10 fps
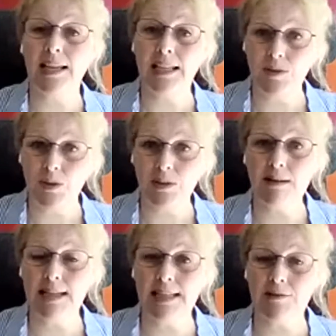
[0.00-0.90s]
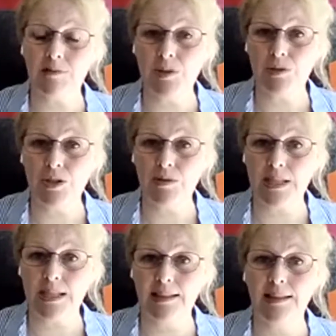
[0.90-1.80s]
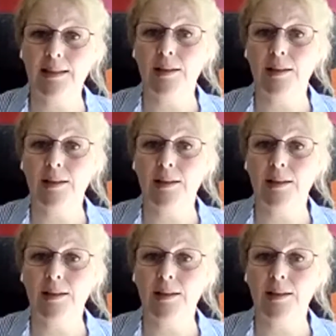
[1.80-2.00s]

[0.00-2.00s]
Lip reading: And if you can't get that from your tutor,